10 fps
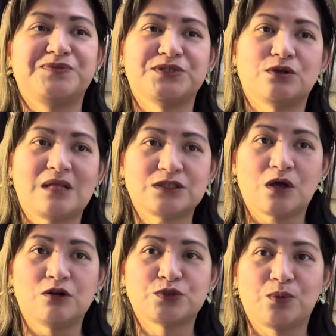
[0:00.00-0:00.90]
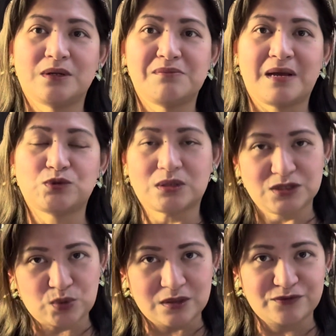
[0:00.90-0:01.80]
So that's also one of my
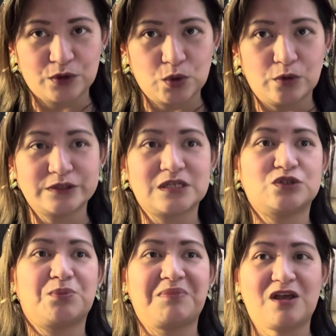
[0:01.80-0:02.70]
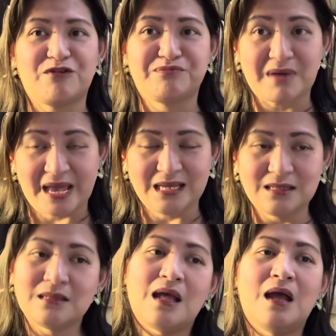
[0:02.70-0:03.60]
2024 goals is to pay off
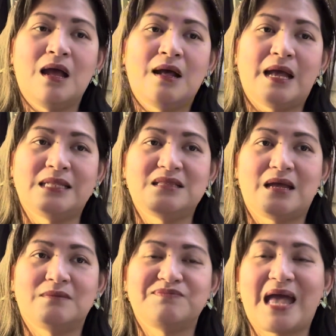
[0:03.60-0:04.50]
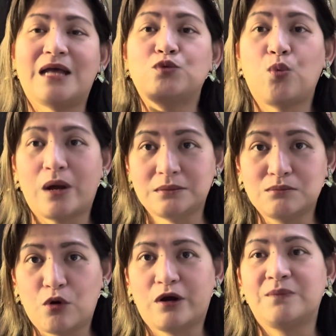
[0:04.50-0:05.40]
mine and then add one
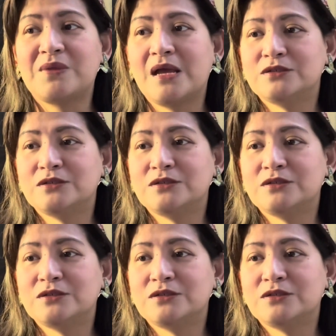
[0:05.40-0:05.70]
more.